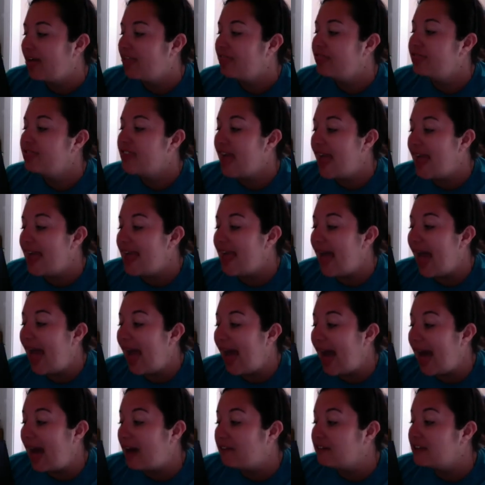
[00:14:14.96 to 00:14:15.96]
They
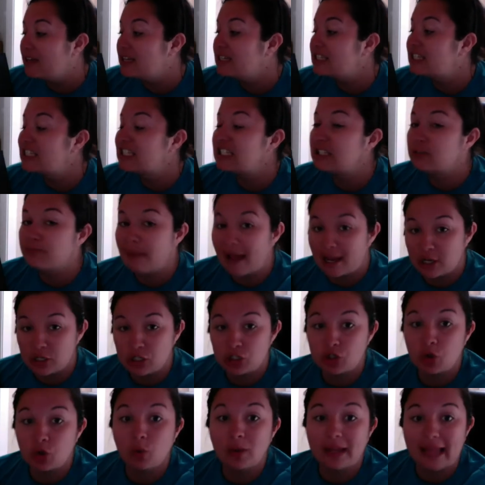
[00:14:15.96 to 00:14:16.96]
have
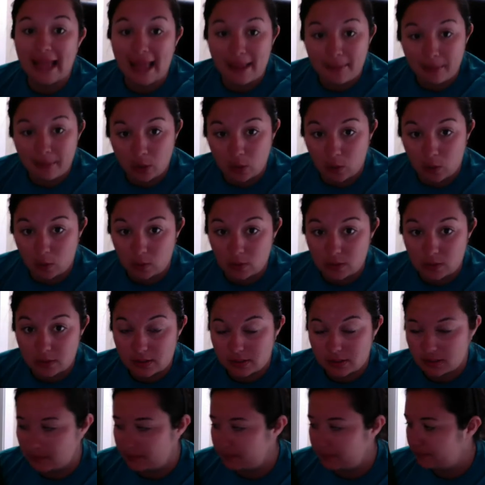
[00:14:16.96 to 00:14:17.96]
special
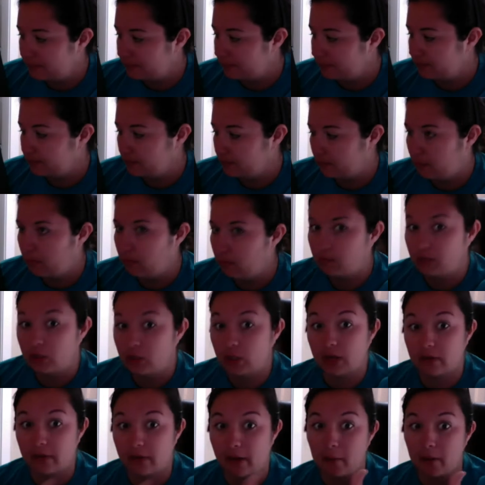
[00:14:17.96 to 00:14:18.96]
chemicals. You
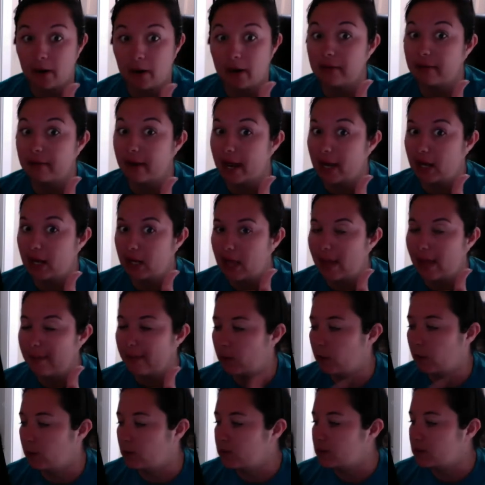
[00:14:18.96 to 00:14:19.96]
hear that word, right?
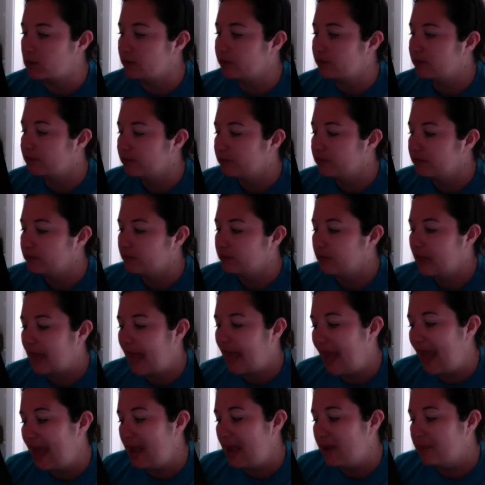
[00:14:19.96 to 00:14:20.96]
Chemicals,
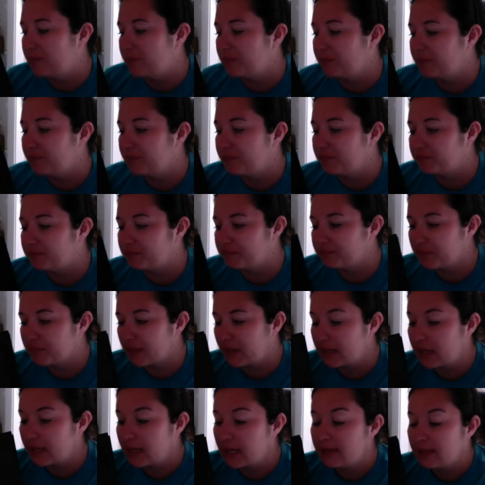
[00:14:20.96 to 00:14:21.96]
okay?
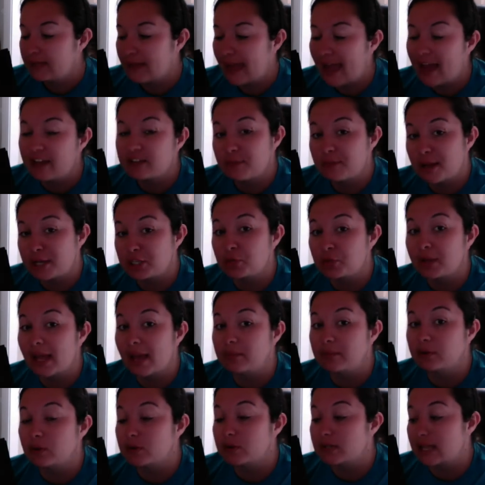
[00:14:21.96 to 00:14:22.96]
They have special
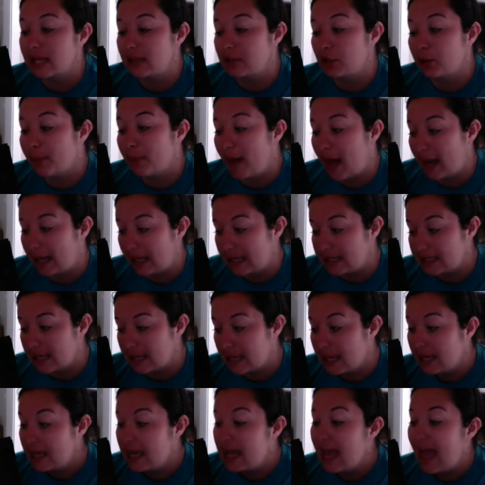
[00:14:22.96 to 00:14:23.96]
chemicals in their bodies,
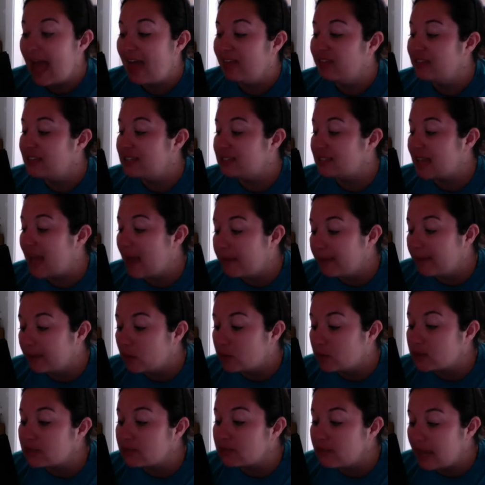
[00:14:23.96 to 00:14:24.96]
and these
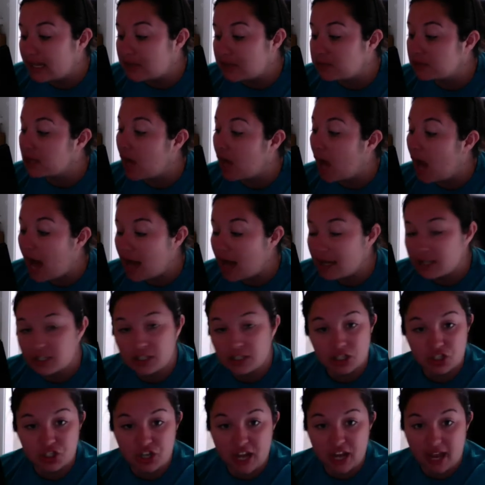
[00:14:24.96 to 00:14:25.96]
chemicals mix with
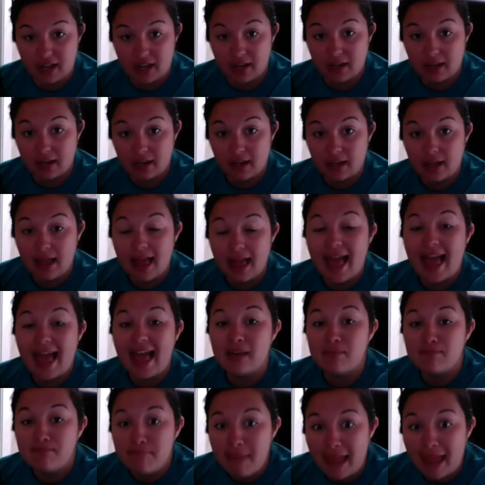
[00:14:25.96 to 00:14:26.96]
oxygen
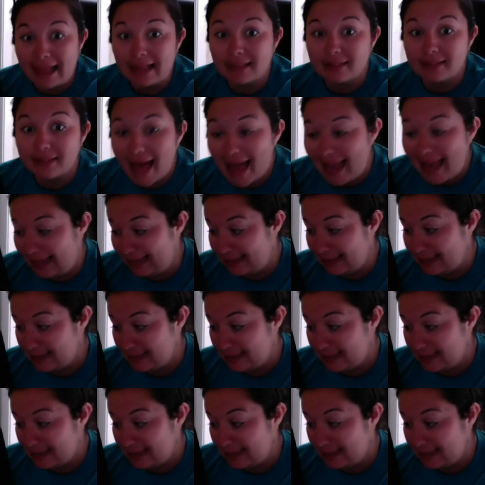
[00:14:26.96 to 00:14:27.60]
and make light.